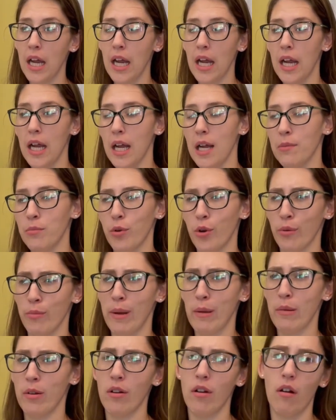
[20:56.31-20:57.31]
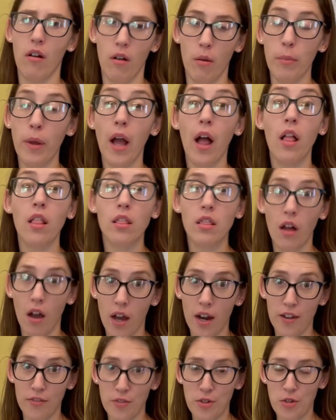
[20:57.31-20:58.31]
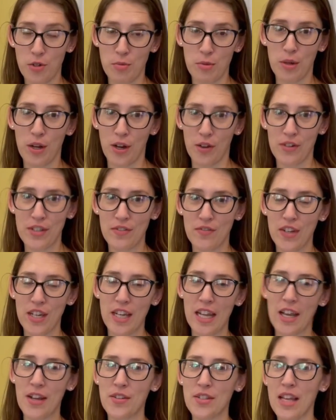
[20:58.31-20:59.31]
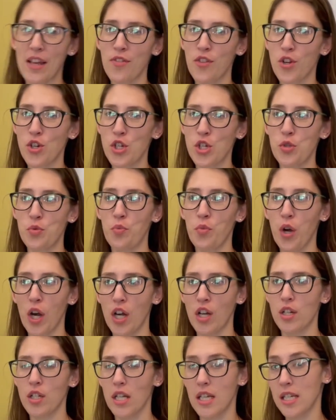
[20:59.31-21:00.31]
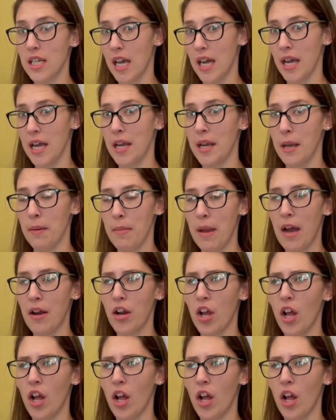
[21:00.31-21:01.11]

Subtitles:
Or maybe not all, but a lot of NutriMill Harvest videos, and there just weren't a ton about it.